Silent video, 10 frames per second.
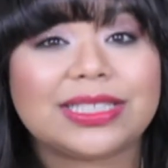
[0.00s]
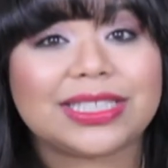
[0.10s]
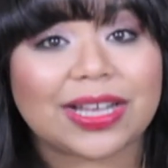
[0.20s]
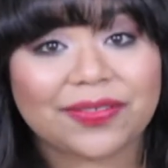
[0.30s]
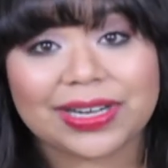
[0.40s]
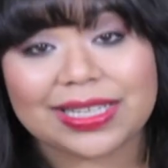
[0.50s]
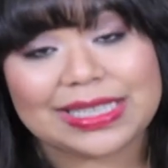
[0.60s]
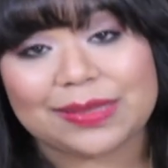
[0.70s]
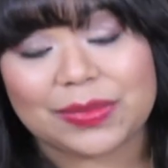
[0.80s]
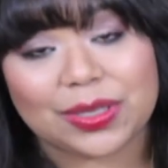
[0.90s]
definitely
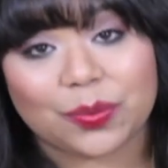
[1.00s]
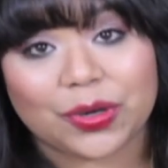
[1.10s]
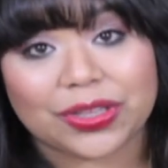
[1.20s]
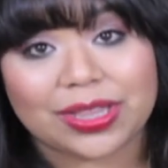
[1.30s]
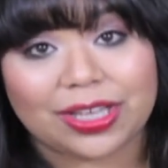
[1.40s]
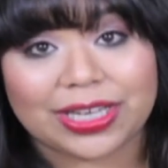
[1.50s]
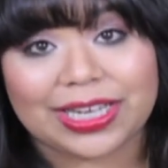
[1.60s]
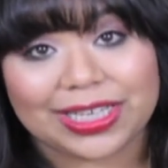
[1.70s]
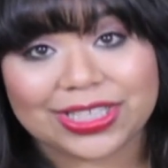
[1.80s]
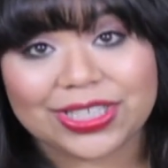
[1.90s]
something worth looking
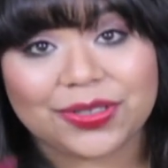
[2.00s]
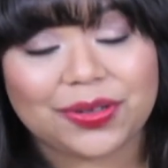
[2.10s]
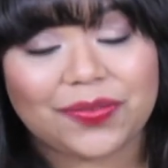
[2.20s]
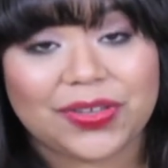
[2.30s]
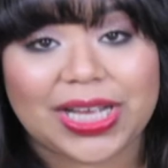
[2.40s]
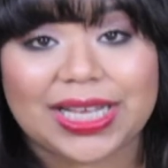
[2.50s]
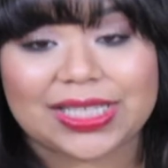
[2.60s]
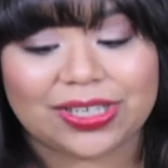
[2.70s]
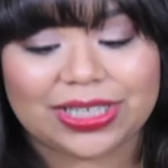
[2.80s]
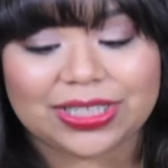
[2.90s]
into if you
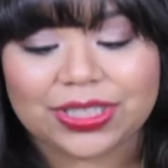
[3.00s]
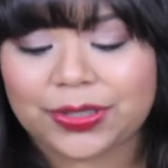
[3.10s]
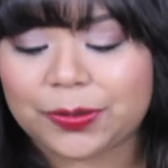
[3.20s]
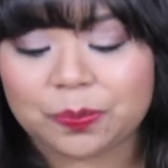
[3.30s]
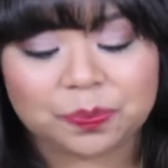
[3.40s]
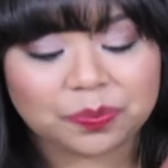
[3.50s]
guys are into